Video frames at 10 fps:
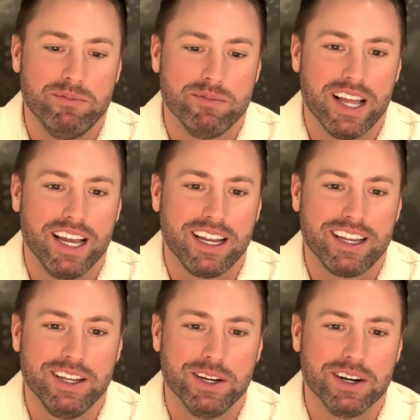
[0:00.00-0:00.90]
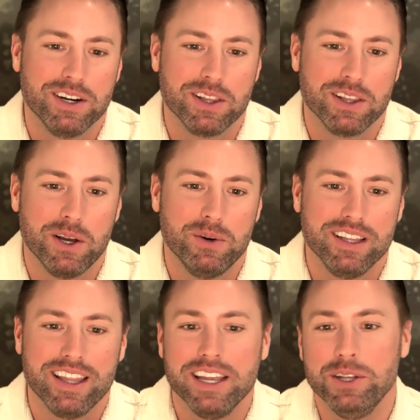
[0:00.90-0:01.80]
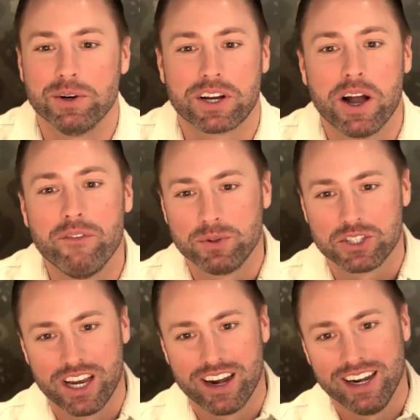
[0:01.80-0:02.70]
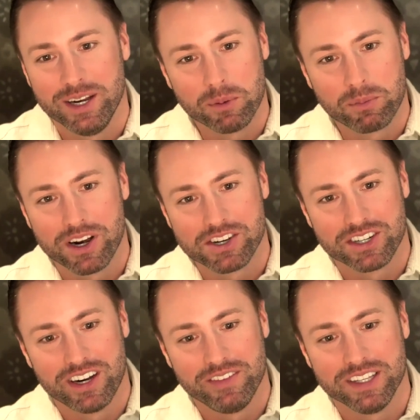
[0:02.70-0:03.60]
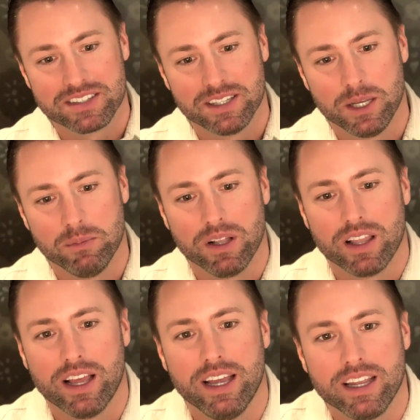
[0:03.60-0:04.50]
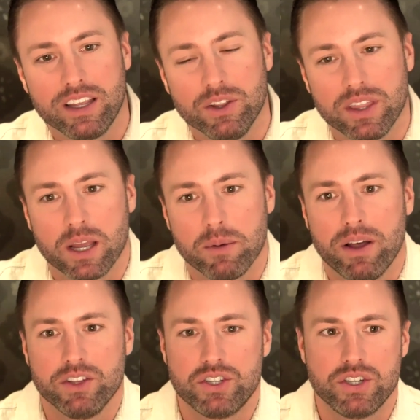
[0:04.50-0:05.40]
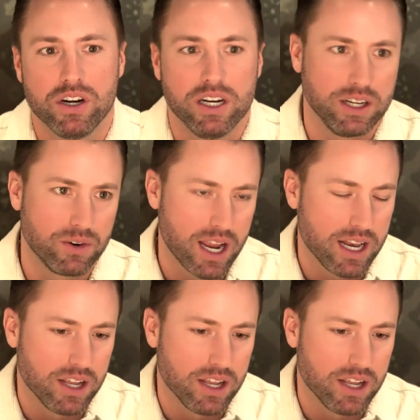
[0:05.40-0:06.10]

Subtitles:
Like you're low that you're comfortable sharing, no pressure, obviously, but like you think about this journey, right?